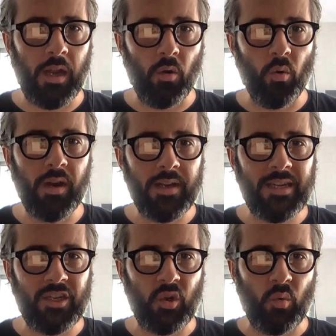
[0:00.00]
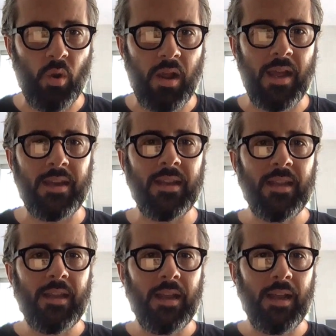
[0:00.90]
organization-wide
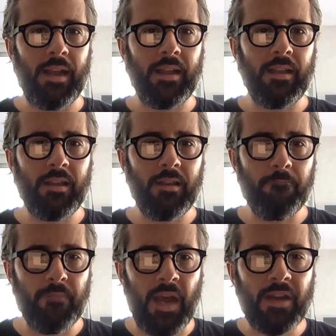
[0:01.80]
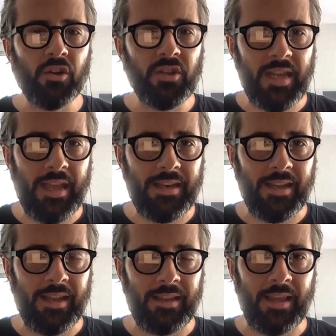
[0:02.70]

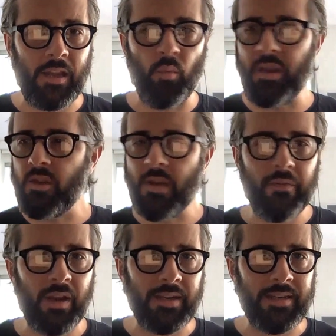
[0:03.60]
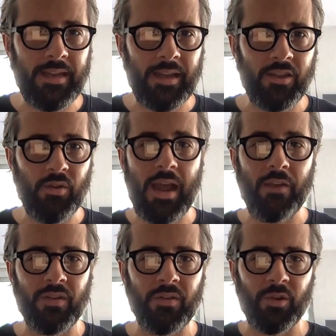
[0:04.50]
understanding that when you have an idea, you have
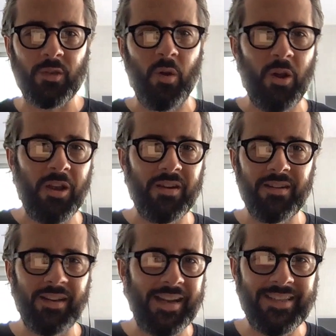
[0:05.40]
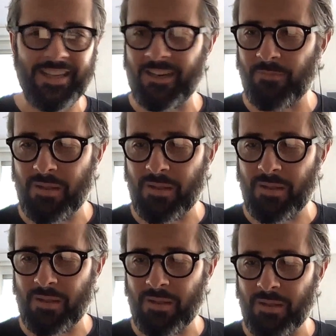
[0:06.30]
to respond, like I said in my
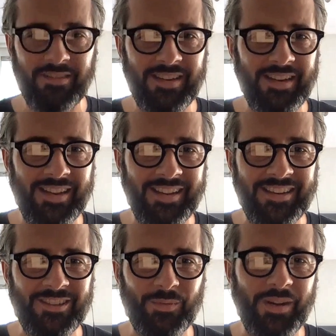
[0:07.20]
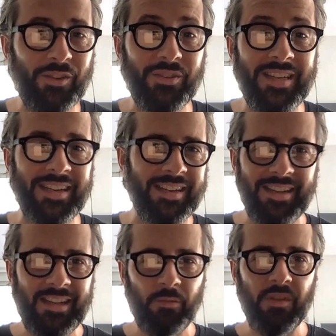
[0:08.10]
book in 2013,
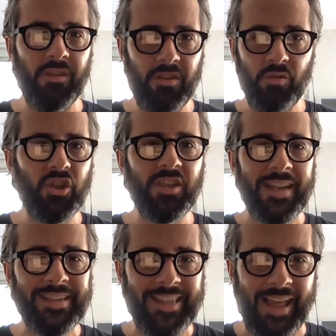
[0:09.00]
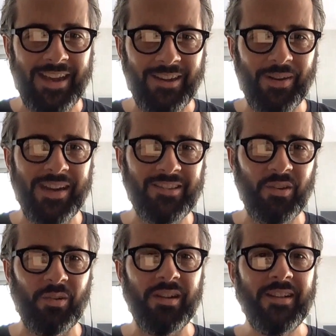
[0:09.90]
with you should test that, right?
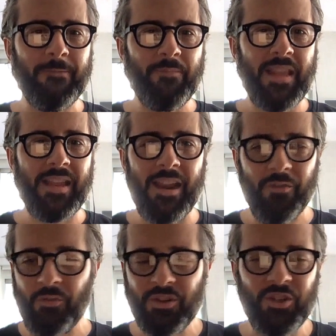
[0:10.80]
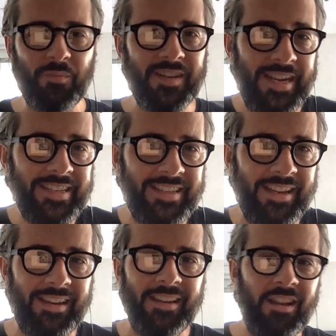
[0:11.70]
So everyone should be
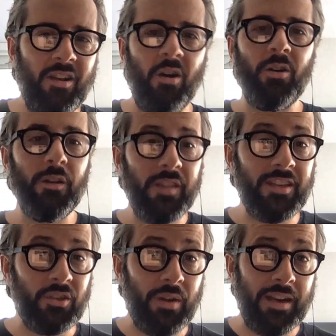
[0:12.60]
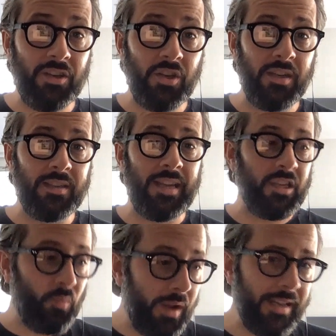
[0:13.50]
testing all of these strategies as
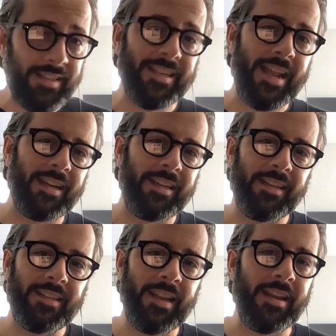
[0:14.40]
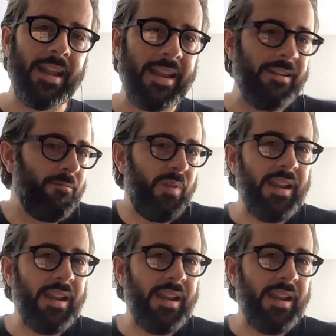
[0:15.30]
well as the tactics. And